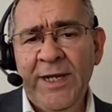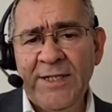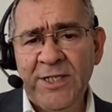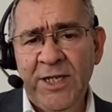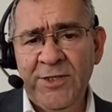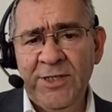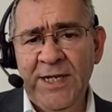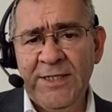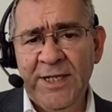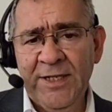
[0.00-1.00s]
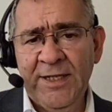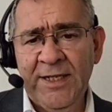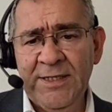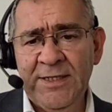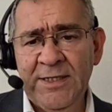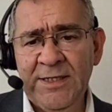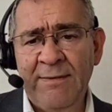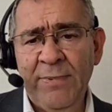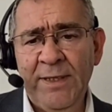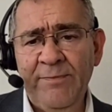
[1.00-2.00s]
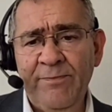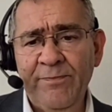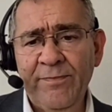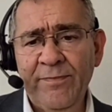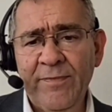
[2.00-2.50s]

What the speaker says: the next closing date I think is in December.